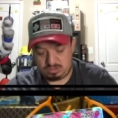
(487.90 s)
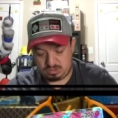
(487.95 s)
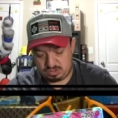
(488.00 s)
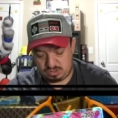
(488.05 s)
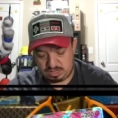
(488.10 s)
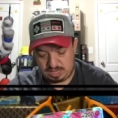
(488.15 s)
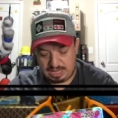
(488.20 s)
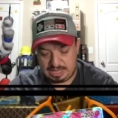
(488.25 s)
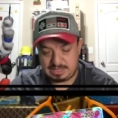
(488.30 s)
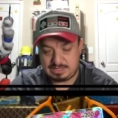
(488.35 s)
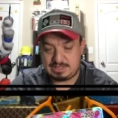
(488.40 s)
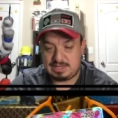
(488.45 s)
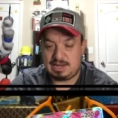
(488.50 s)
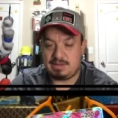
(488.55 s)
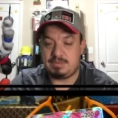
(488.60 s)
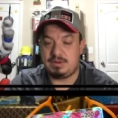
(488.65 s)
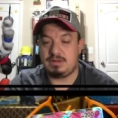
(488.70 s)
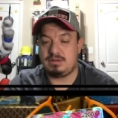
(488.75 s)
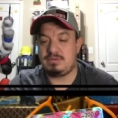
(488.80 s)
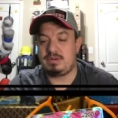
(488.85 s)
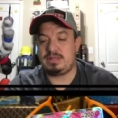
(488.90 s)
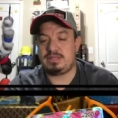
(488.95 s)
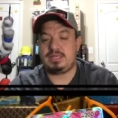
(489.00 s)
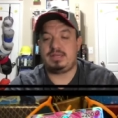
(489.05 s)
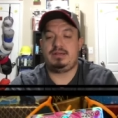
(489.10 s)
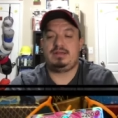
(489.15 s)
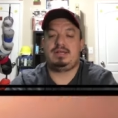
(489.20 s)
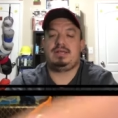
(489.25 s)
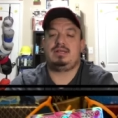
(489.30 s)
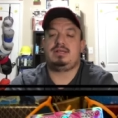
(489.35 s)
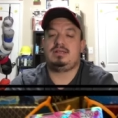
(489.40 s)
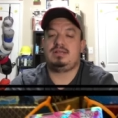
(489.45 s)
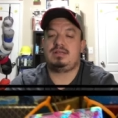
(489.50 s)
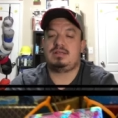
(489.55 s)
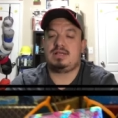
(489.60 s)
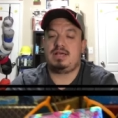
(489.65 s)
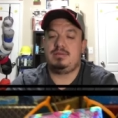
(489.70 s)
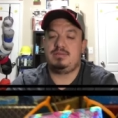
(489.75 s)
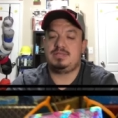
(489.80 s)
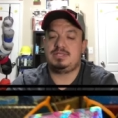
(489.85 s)
you guys let me know right there in the in the
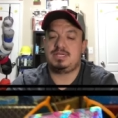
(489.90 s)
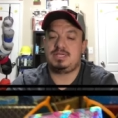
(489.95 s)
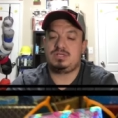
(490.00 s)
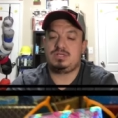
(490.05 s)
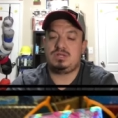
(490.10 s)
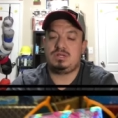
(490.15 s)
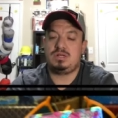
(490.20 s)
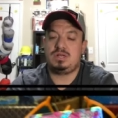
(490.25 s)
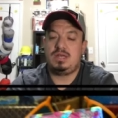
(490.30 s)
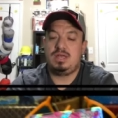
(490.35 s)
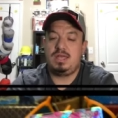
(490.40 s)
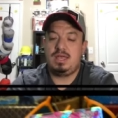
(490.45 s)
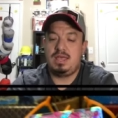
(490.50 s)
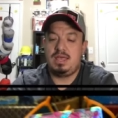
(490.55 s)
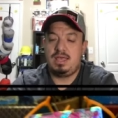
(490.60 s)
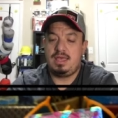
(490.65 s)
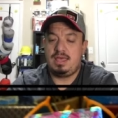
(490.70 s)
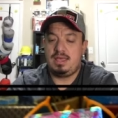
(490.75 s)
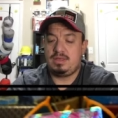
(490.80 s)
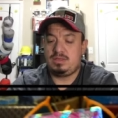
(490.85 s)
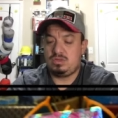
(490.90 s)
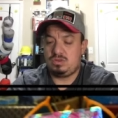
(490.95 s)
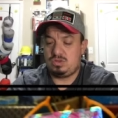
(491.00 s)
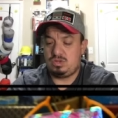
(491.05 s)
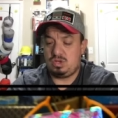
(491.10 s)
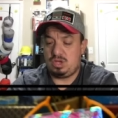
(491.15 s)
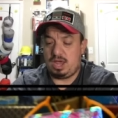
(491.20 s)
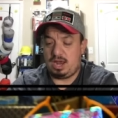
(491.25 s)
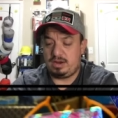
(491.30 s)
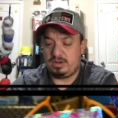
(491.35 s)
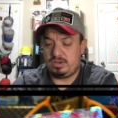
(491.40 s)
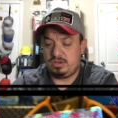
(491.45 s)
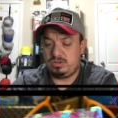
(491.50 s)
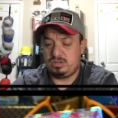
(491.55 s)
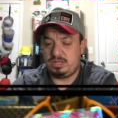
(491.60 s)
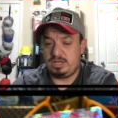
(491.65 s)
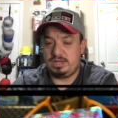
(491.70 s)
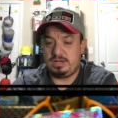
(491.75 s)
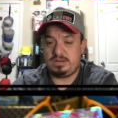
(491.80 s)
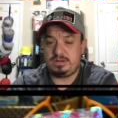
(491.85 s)
comment section do, are you
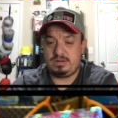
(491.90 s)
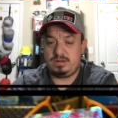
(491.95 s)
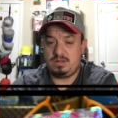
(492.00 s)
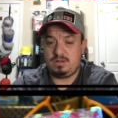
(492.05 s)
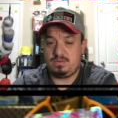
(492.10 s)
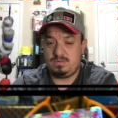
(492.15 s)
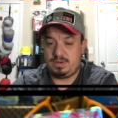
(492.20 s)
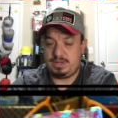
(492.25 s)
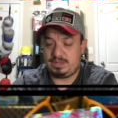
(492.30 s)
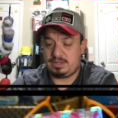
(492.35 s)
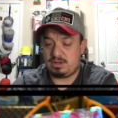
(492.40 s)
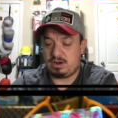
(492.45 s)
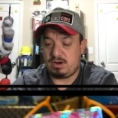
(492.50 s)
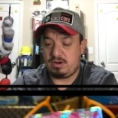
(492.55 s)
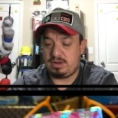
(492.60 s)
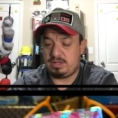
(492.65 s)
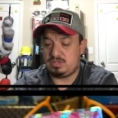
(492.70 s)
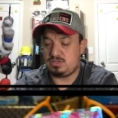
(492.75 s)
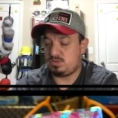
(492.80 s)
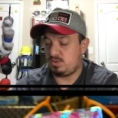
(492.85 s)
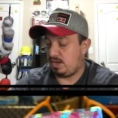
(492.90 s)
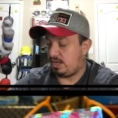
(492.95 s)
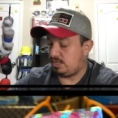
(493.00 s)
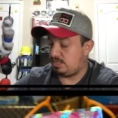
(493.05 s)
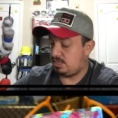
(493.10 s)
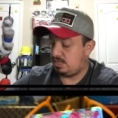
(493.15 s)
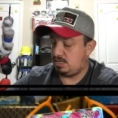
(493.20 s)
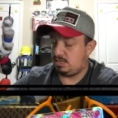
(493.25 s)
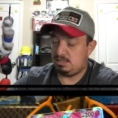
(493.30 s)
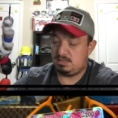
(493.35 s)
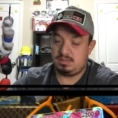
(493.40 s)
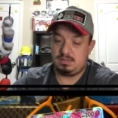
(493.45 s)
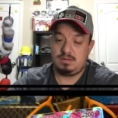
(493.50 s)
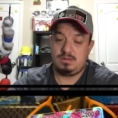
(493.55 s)
done with Guardians Rising?